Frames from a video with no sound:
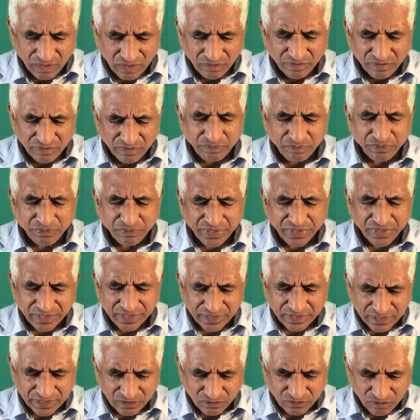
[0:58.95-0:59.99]
we pray
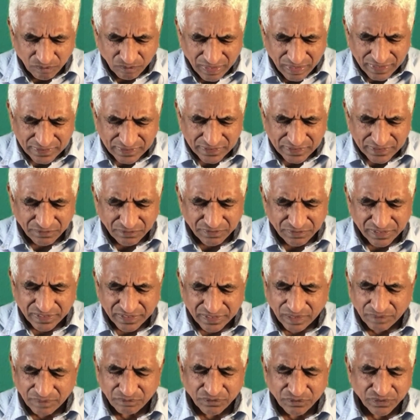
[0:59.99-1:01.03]
that you'll bless our
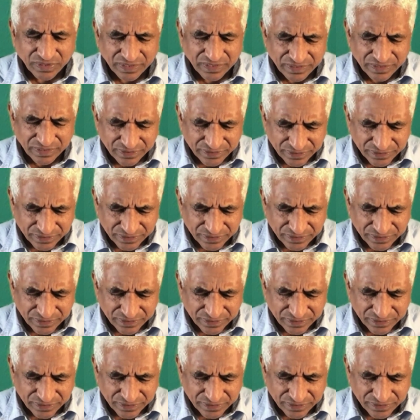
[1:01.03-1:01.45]
time together.